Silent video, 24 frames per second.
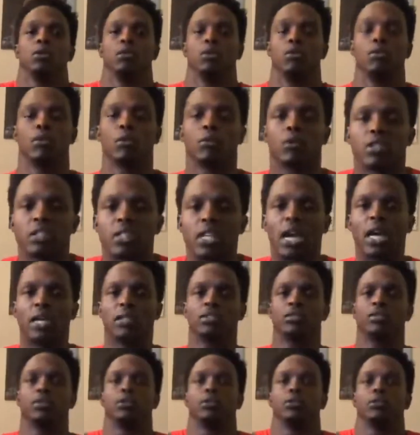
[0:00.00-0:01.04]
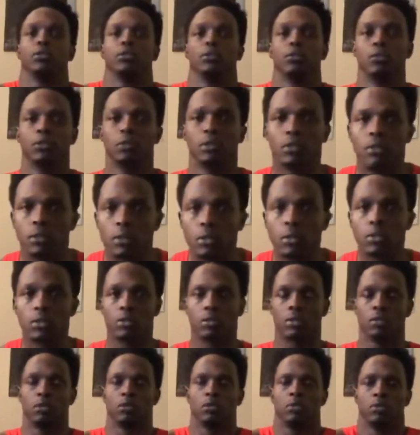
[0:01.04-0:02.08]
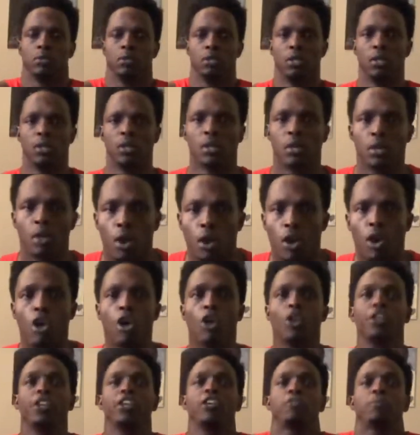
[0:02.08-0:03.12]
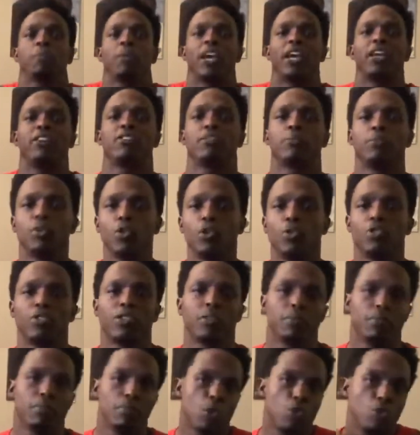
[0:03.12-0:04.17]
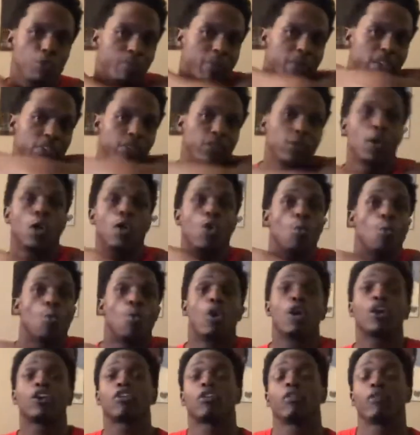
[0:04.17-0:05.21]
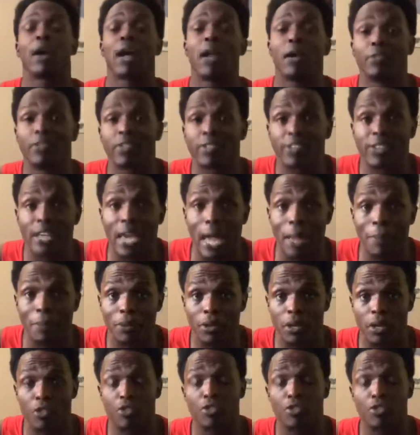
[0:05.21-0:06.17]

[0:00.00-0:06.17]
horizontal, all these planes of movements work around the scapula.